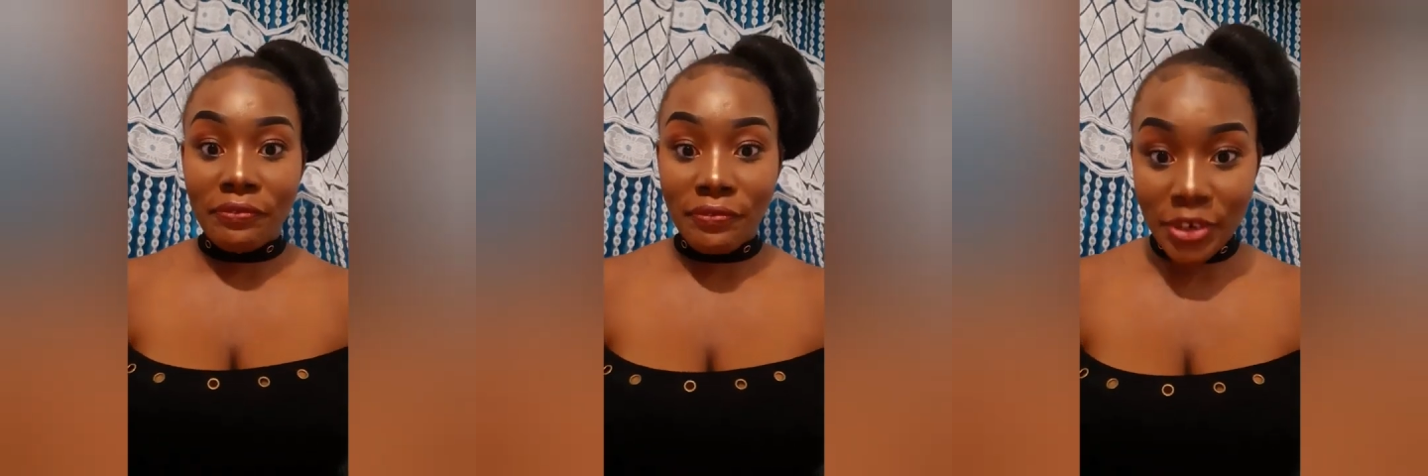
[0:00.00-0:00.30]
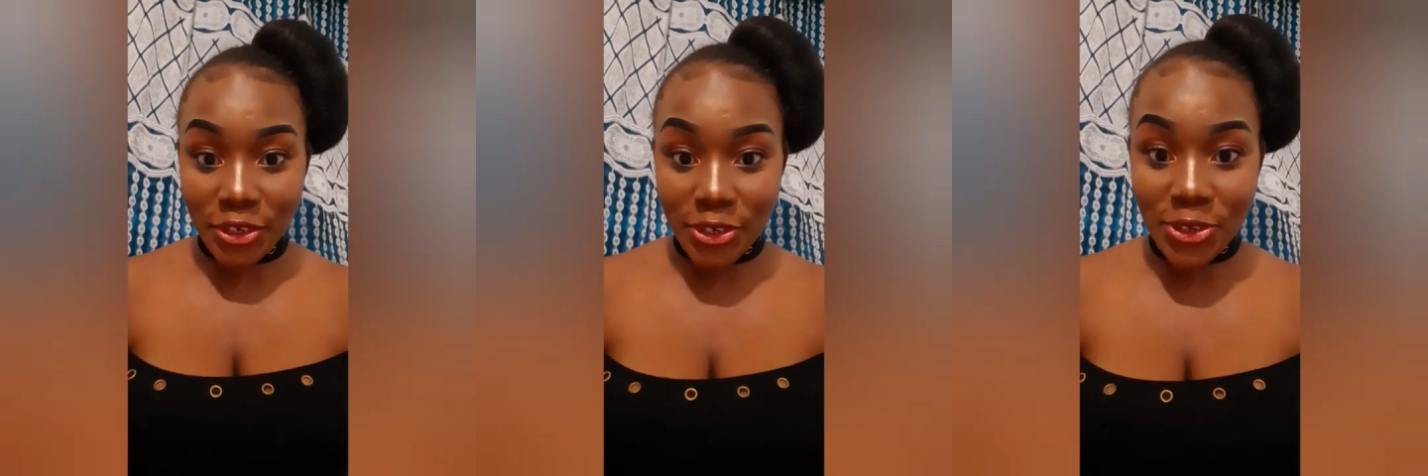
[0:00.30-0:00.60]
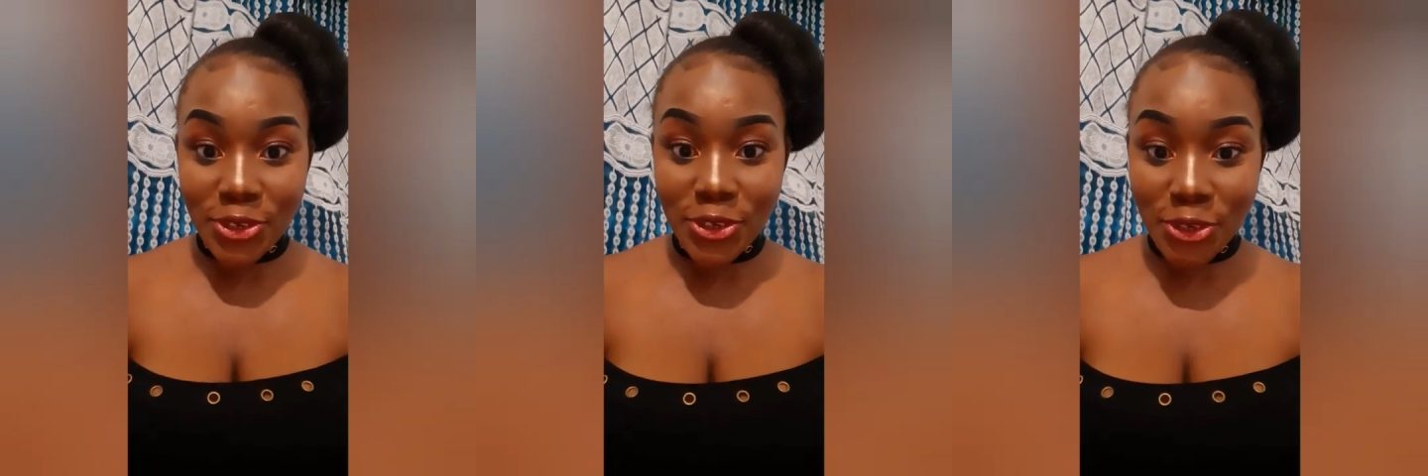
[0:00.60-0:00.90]

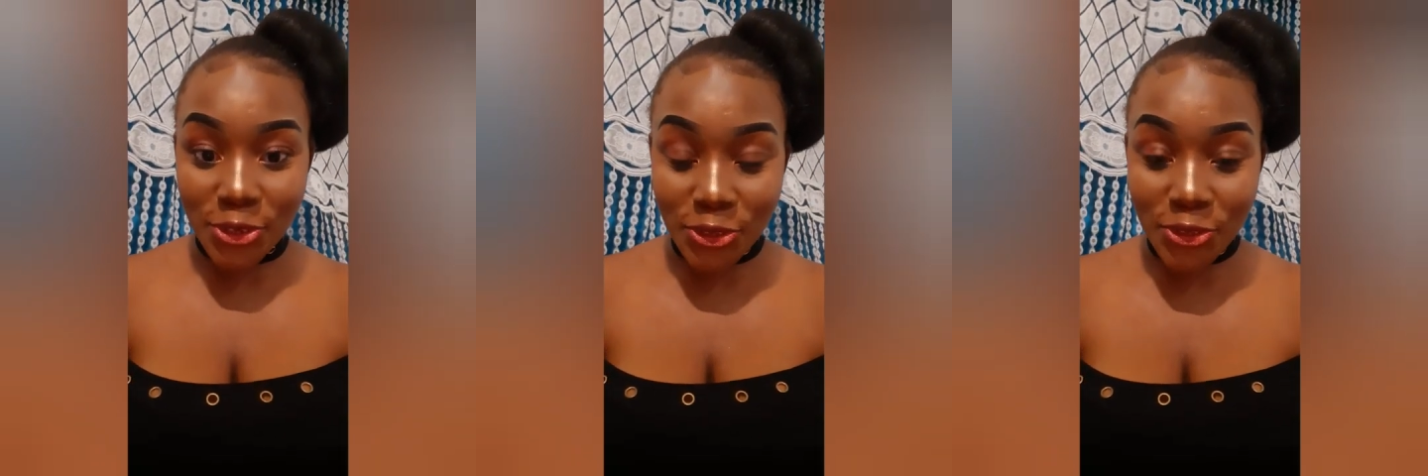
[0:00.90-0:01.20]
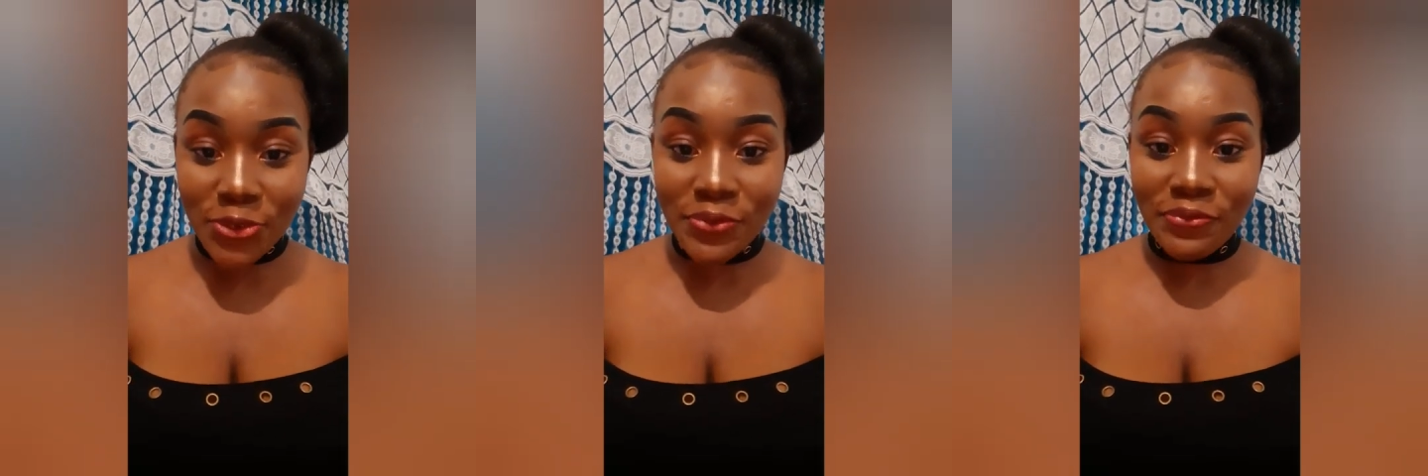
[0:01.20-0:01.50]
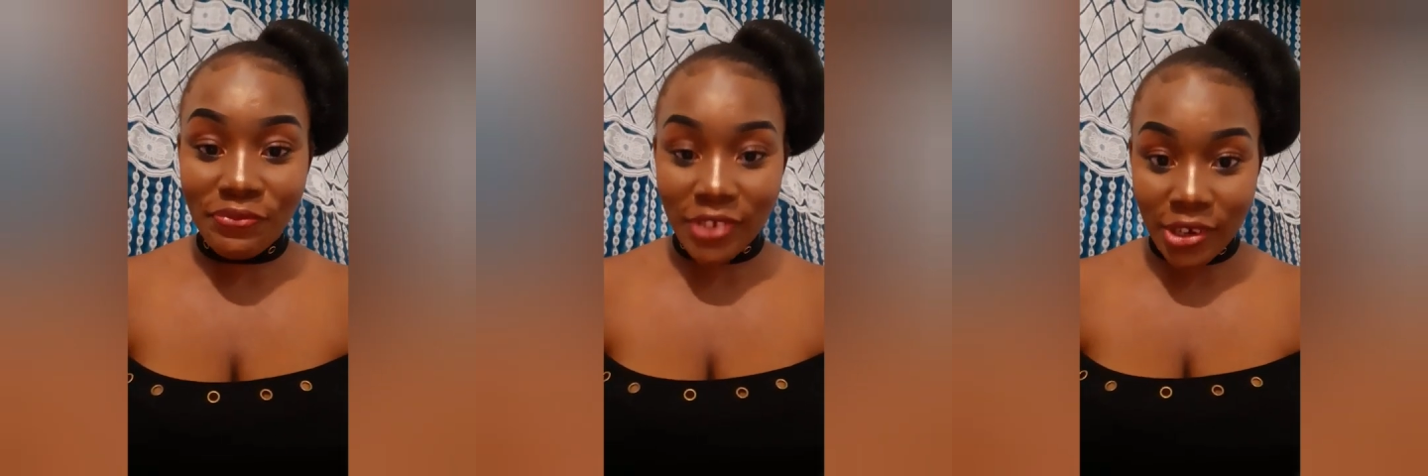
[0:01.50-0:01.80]
first YouTube
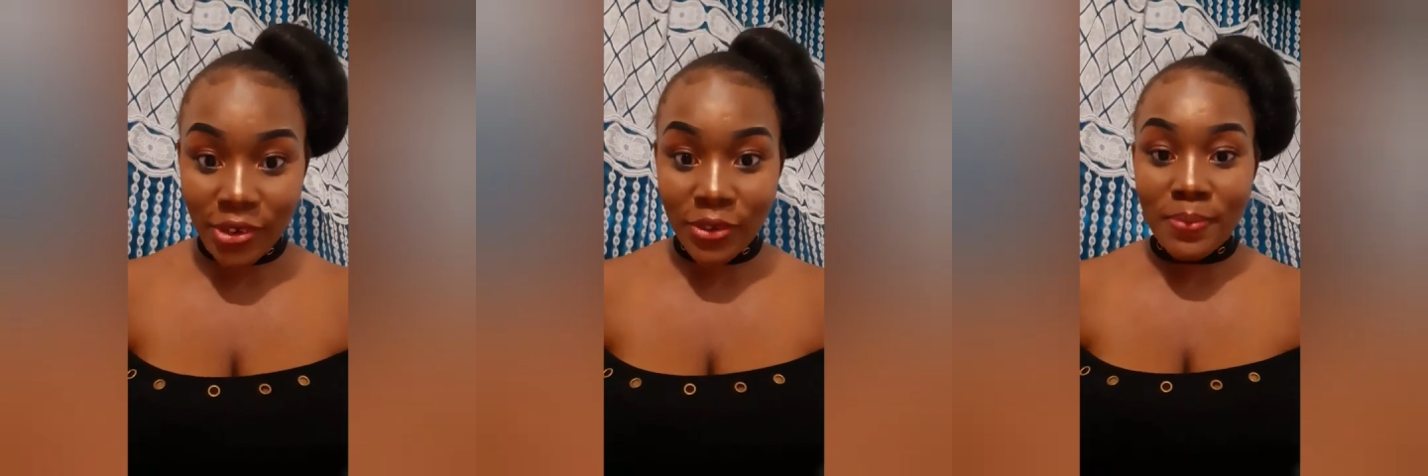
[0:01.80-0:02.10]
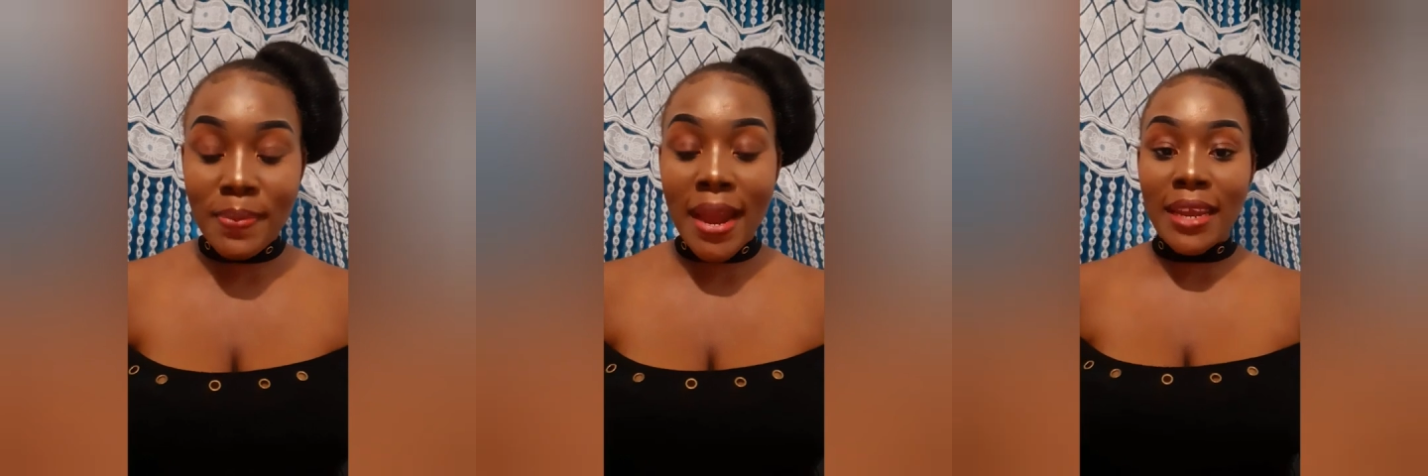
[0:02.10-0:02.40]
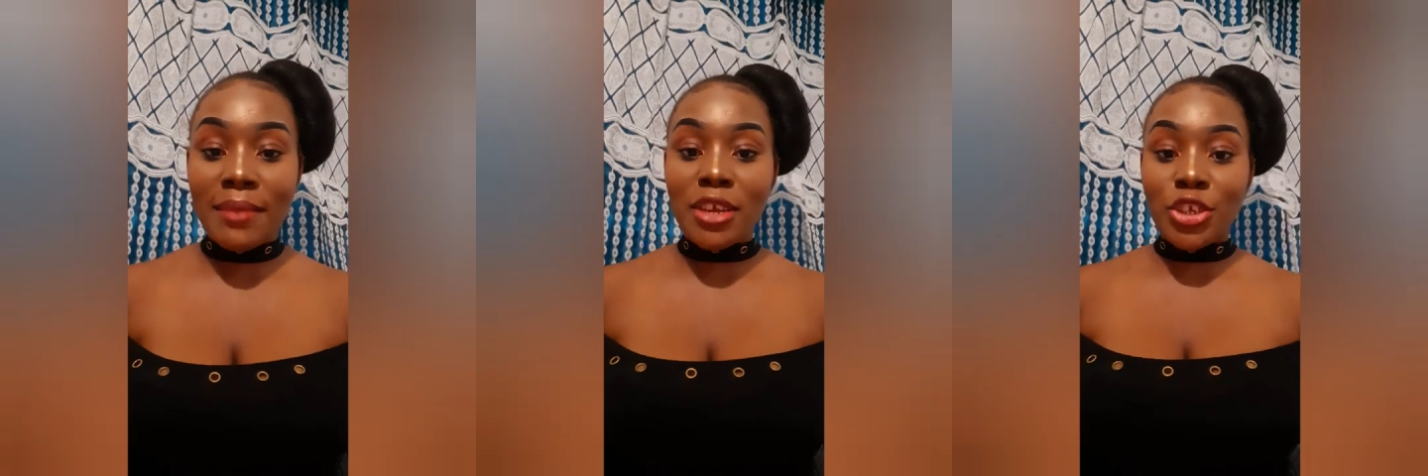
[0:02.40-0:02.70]
video. My
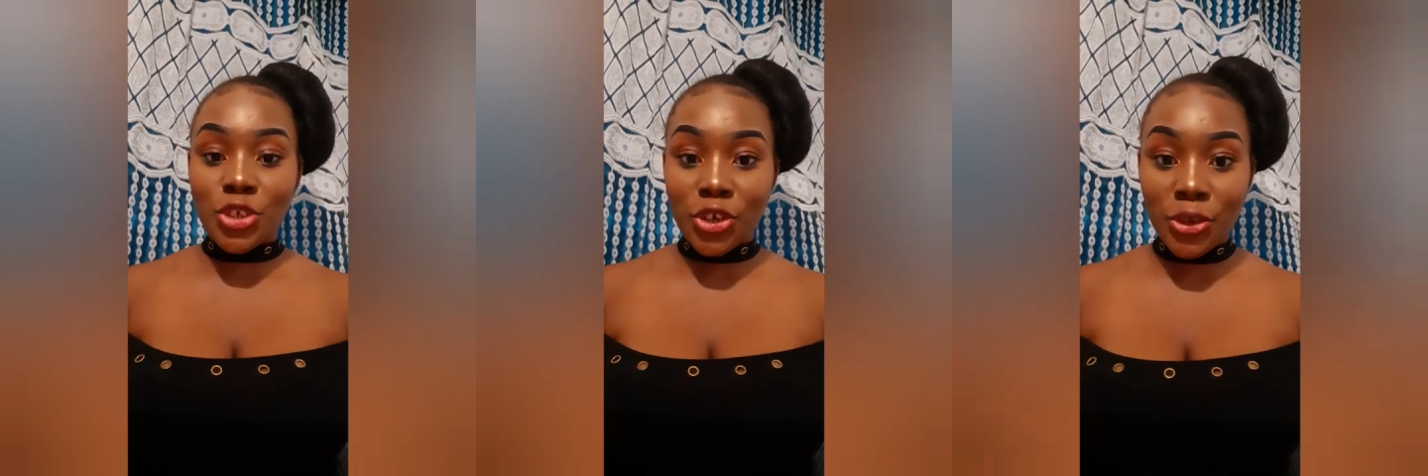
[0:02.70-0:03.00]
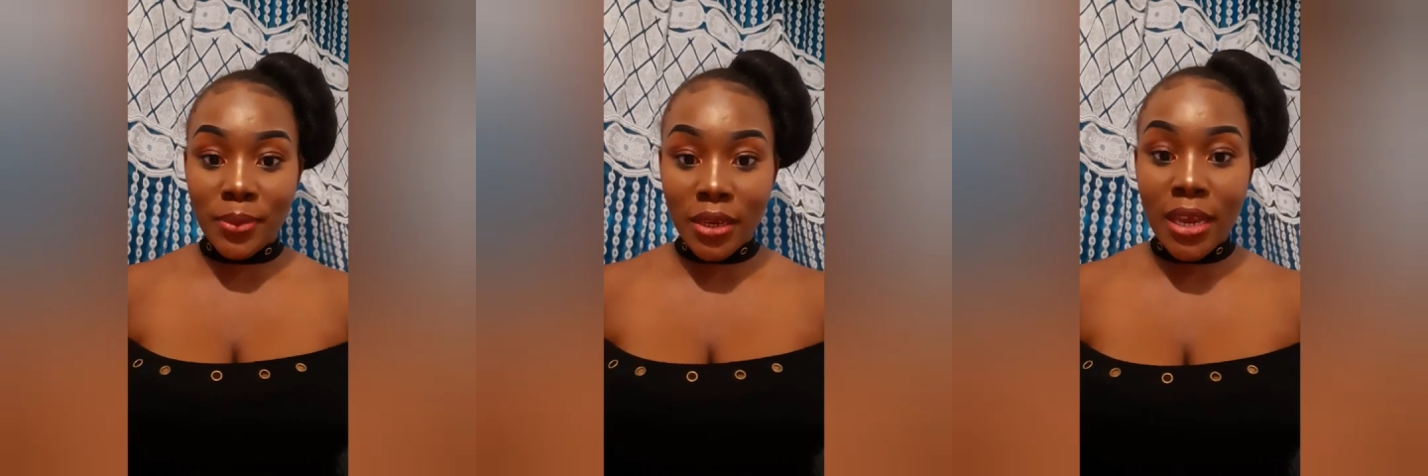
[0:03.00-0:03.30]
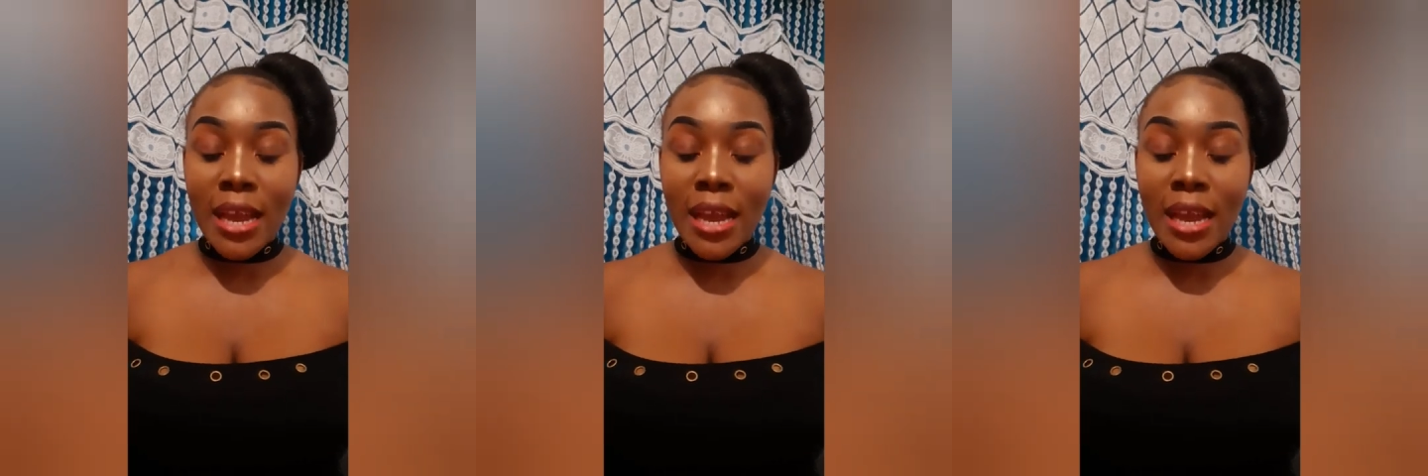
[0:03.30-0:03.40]
name is Sherby.